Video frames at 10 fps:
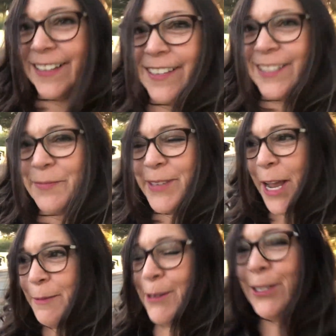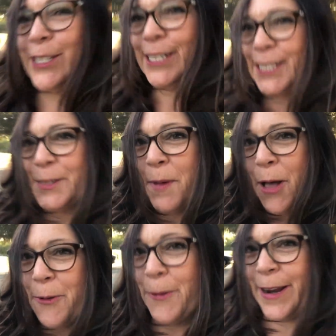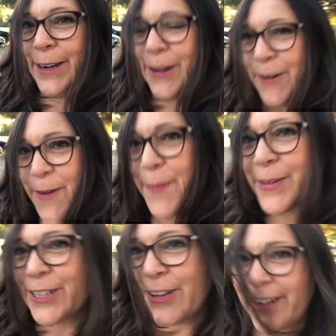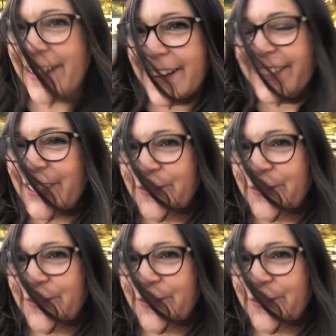Sometimes there's just a small window of opportunity to